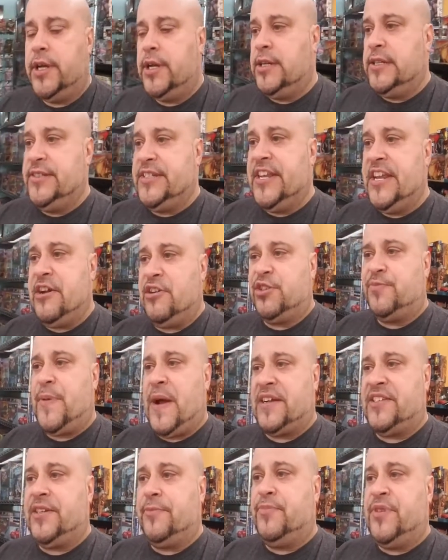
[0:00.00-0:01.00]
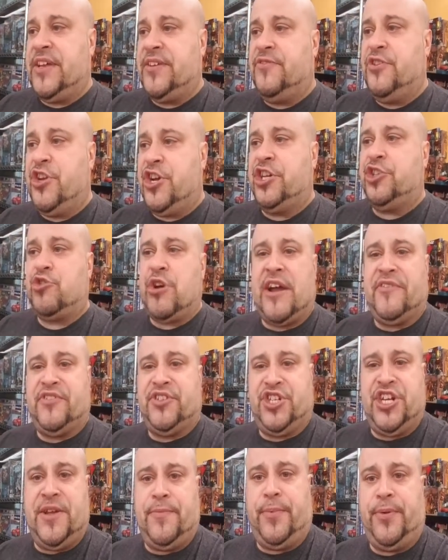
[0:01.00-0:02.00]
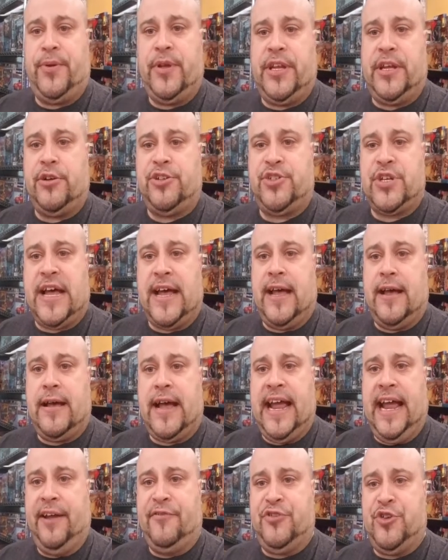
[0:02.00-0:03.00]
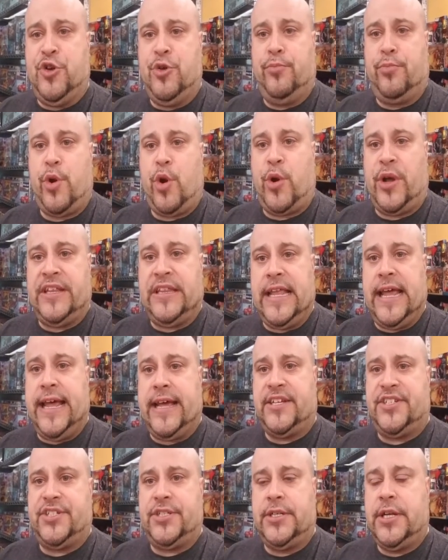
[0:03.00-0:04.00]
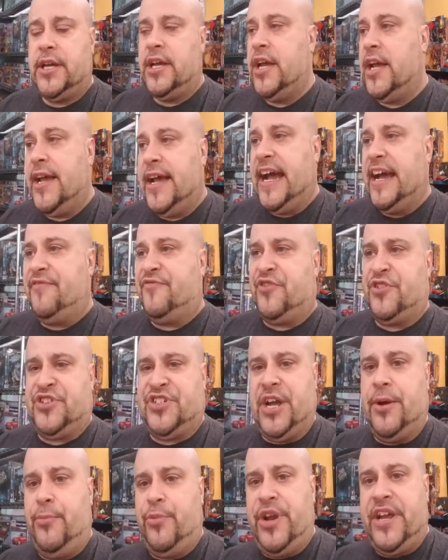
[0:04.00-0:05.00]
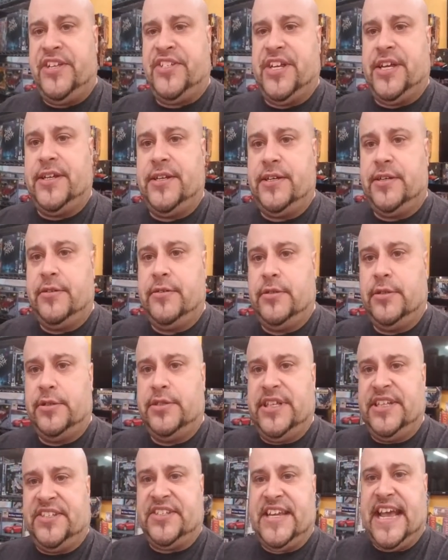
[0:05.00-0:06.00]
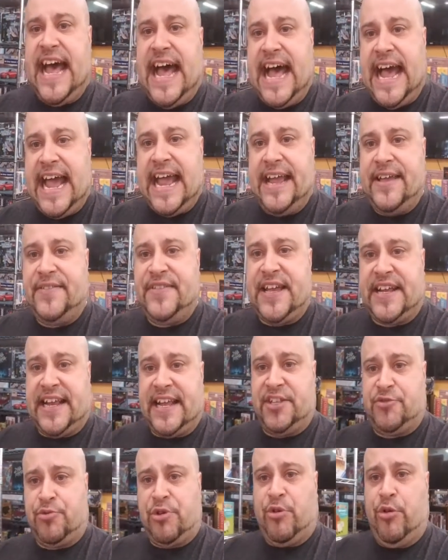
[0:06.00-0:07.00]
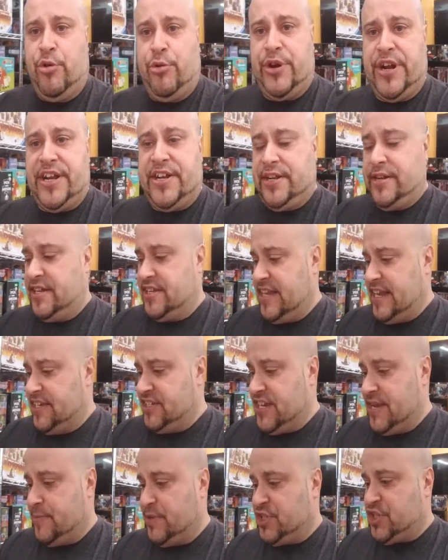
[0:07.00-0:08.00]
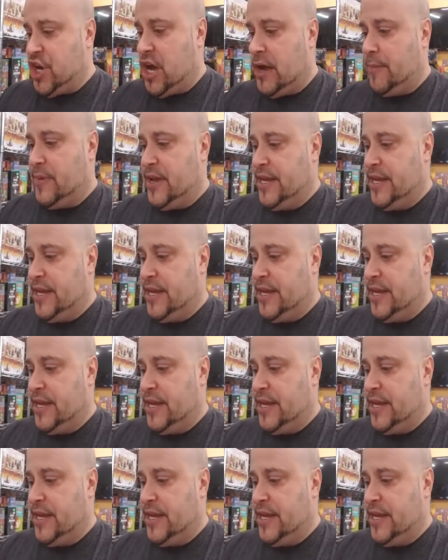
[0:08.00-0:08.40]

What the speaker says: Then he goes back to him, then you could drive the Jeep. And he goes, I have 2 broken legs. And for some reason, this guy that gets recruited, I think his name is Tom,